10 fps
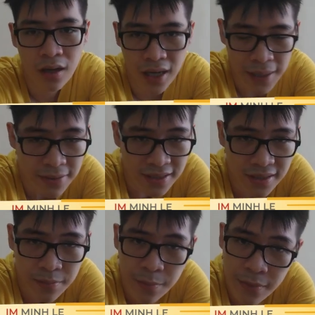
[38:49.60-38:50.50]

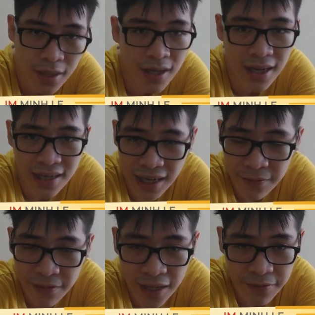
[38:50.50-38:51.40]
F6, Knight
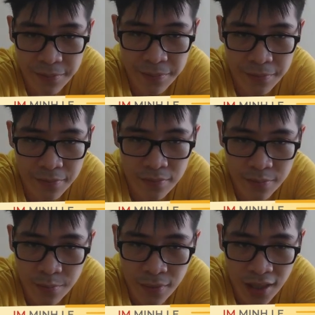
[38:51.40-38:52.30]
F5,
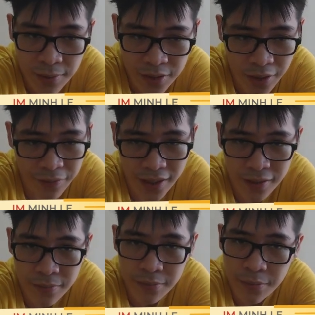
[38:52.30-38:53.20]
F8,
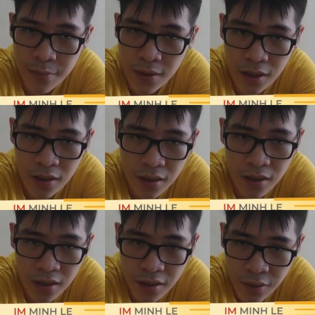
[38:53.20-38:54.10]

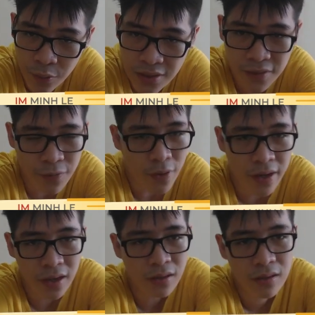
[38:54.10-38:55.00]
Queen C4
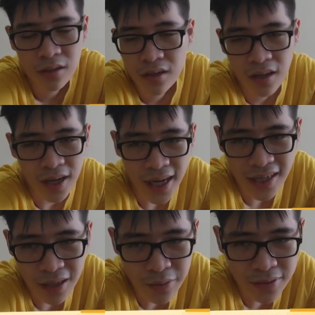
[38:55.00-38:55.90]
here, and
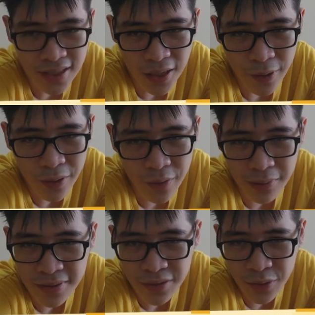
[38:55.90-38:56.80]
now you see that, right? Queen
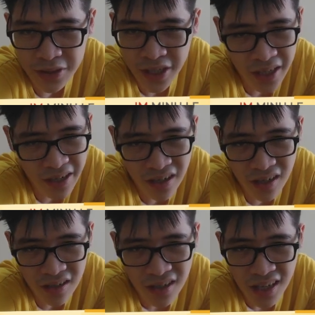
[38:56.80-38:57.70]
F Queen G8
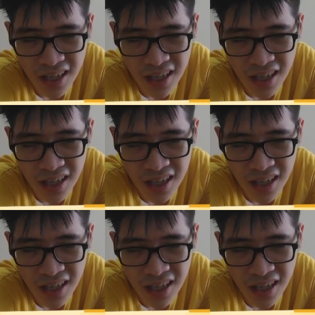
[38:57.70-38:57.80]
here.